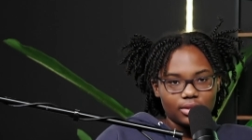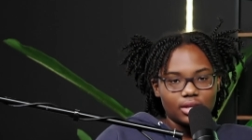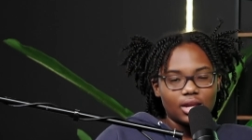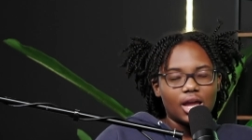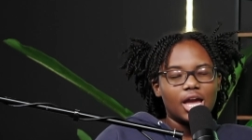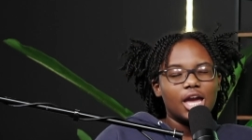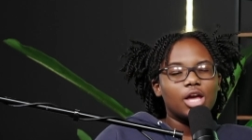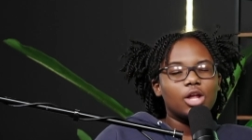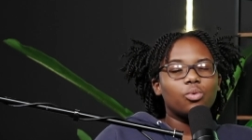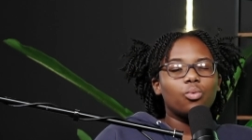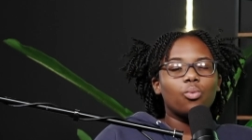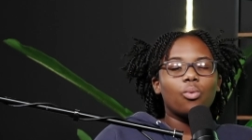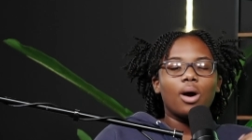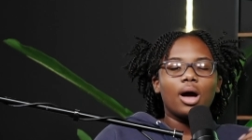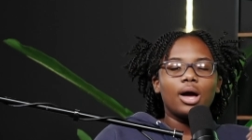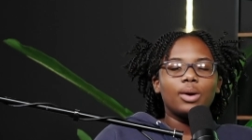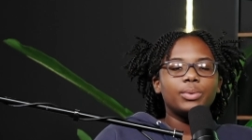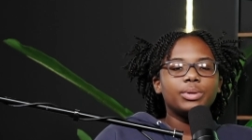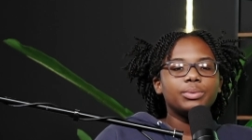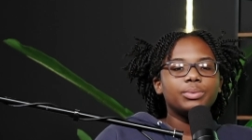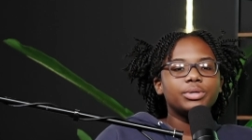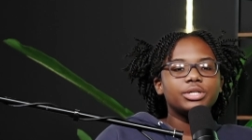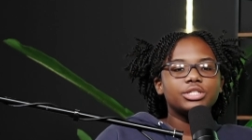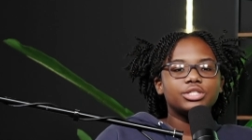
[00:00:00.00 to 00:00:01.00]
and why
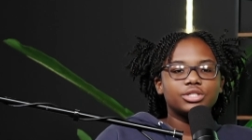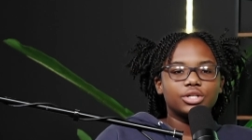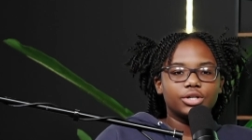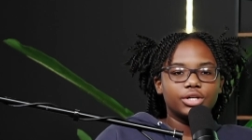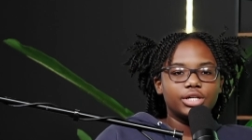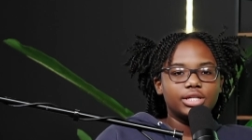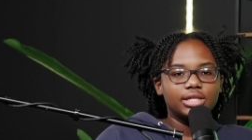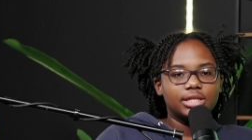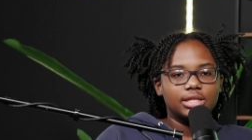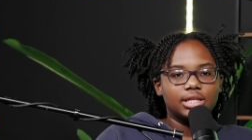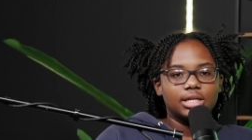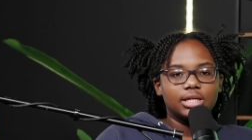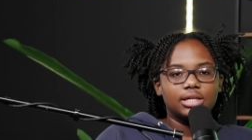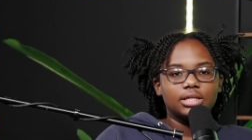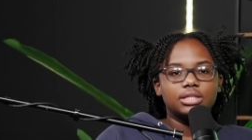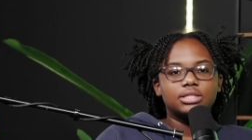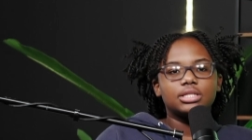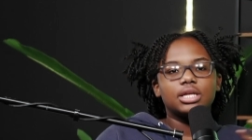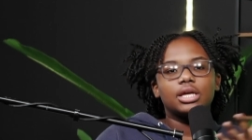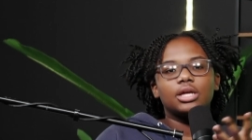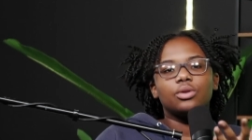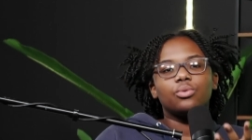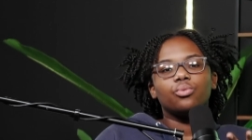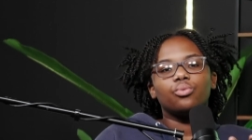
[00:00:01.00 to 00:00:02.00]
we wear certain things
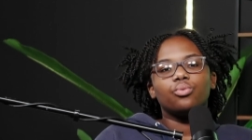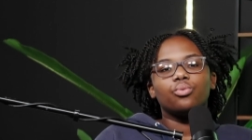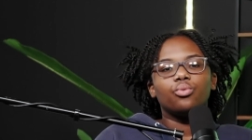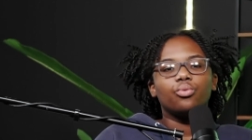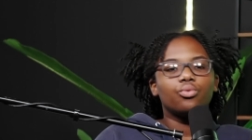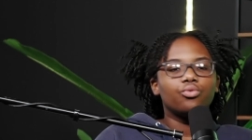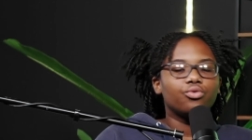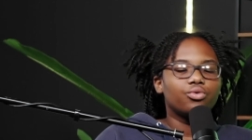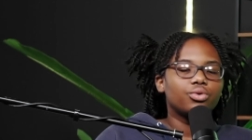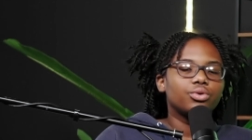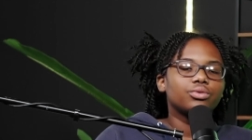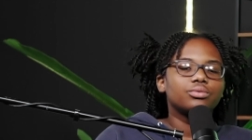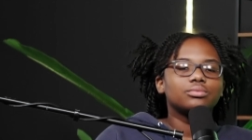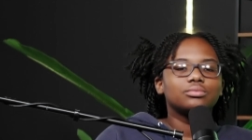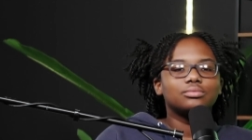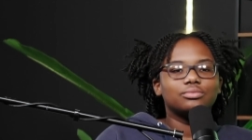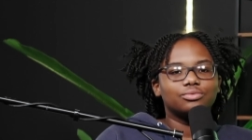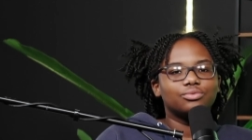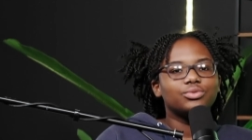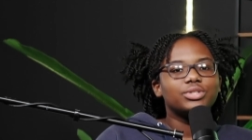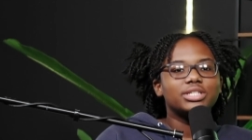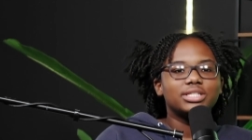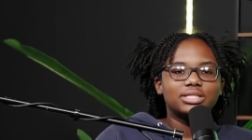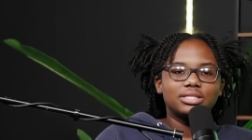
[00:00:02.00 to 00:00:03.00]
and for
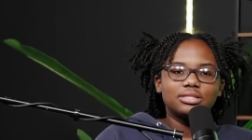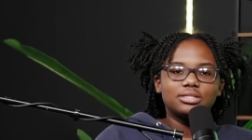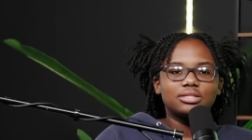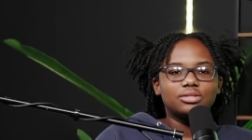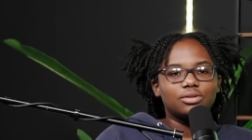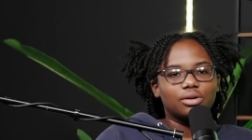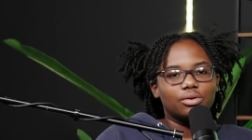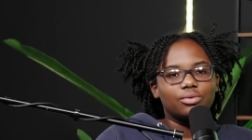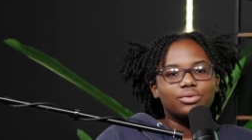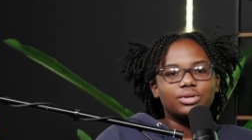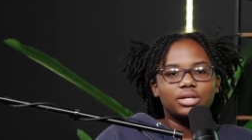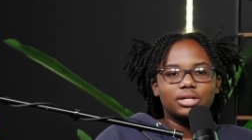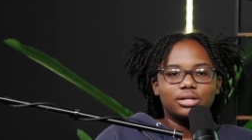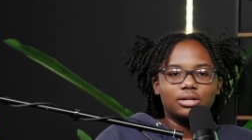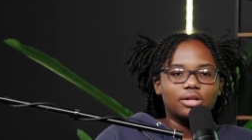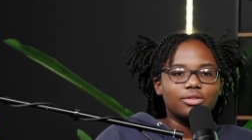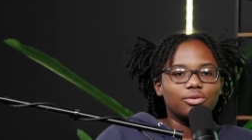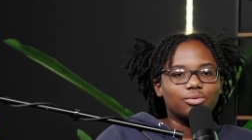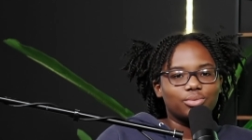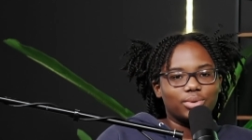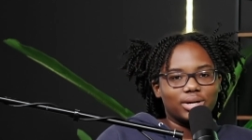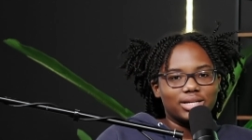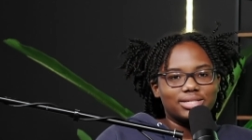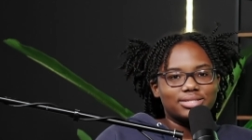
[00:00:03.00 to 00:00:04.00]
reasons in, in
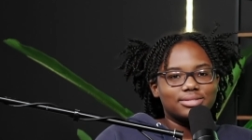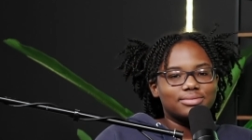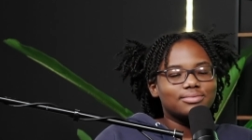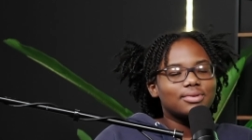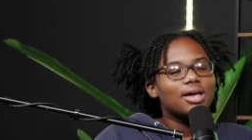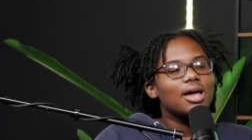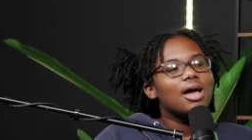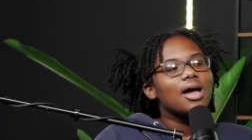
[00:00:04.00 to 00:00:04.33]
other ways.